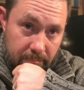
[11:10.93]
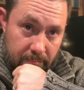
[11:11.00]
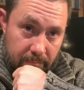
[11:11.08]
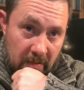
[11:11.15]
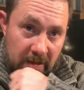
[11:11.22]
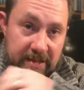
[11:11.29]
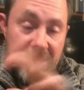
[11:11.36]

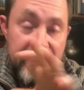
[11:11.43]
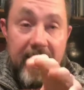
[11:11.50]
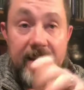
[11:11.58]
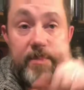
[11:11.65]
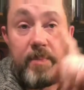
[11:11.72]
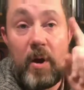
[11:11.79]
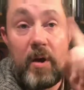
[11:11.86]
Into the
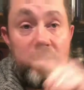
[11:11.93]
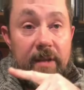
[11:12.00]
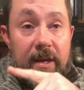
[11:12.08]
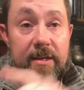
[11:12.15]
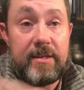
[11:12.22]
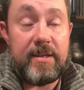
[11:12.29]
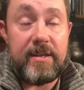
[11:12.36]
next part and
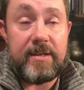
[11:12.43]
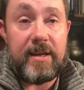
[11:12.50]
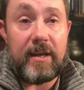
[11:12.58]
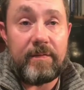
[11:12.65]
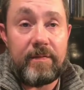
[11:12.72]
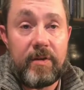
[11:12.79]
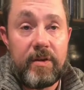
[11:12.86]
then into the
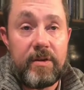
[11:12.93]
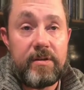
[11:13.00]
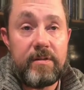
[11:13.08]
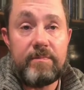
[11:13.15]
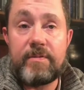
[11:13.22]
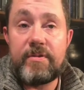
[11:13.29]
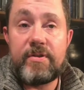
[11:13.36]
second
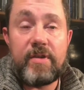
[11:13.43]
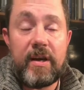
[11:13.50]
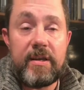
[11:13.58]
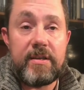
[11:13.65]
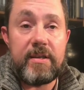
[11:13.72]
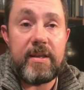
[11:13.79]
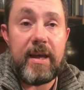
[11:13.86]
verse,
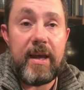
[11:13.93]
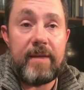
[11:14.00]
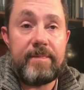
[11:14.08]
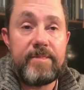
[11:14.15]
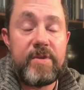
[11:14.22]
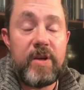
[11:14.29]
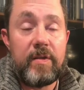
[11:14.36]
straight into there.
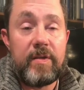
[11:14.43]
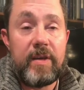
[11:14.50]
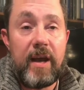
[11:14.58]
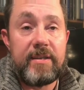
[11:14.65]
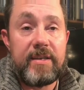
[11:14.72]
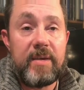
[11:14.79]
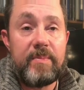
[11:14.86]
So the
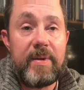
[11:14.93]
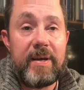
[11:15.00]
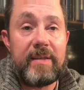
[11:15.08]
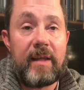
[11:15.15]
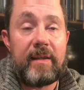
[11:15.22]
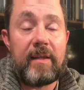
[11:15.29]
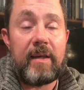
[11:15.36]
idea
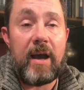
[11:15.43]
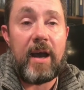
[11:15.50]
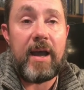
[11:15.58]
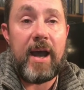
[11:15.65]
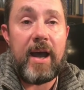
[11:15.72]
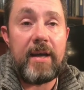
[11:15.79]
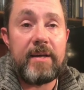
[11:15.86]
being then that I
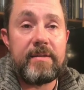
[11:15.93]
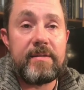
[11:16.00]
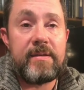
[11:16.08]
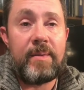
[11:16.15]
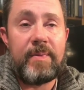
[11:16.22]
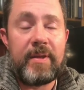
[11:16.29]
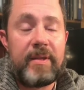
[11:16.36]
add
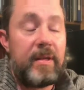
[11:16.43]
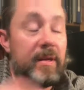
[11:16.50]
something that